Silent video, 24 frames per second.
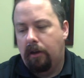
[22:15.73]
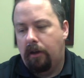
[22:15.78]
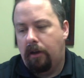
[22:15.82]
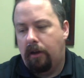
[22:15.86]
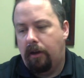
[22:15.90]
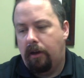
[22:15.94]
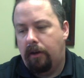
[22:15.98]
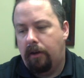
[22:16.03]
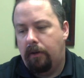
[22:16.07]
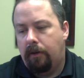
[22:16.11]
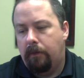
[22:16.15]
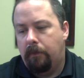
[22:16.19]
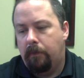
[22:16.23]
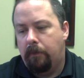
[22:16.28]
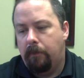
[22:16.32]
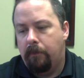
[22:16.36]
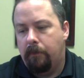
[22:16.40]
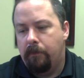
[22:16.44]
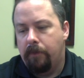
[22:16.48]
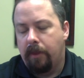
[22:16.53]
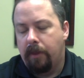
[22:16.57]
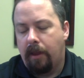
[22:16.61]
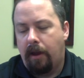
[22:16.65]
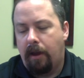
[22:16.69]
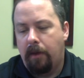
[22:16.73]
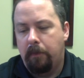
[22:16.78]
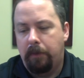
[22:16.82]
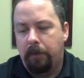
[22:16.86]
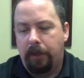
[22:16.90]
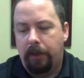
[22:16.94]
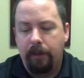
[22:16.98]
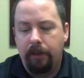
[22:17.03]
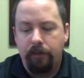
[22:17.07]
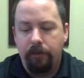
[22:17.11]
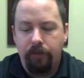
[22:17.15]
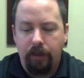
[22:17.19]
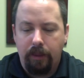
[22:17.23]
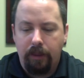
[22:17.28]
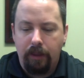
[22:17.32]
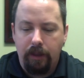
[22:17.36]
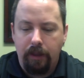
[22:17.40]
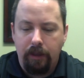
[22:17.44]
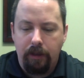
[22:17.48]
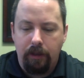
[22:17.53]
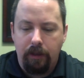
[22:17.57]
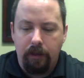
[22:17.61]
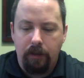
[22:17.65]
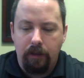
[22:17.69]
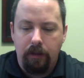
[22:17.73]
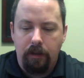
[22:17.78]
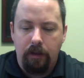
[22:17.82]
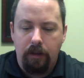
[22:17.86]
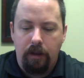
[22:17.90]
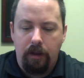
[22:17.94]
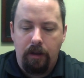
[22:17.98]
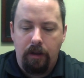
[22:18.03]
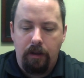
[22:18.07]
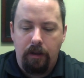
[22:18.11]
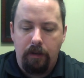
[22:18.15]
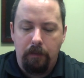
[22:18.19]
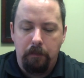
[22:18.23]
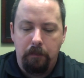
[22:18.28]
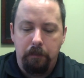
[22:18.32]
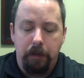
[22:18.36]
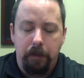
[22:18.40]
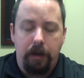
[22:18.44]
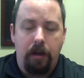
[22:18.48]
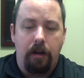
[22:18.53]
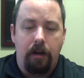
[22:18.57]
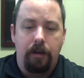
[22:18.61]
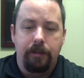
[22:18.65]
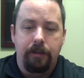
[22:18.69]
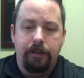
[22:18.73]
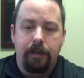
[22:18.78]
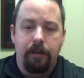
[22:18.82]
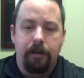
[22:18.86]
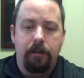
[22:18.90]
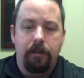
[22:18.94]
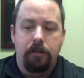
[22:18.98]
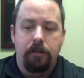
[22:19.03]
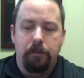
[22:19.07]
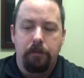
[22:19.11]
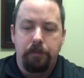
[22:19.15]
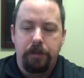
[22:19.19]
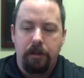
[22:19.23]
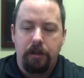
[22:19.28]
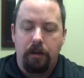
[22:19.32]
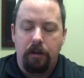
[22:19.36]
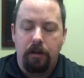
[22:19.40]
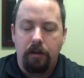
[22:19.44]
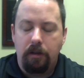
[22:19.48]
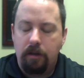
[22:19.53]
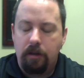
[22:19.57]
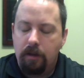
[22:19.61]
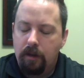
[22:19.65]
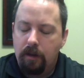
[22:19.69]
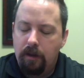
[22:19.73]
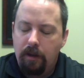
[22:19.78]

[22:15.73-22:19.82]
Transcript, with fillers: and um, "I believe a thing um, because it is absurd."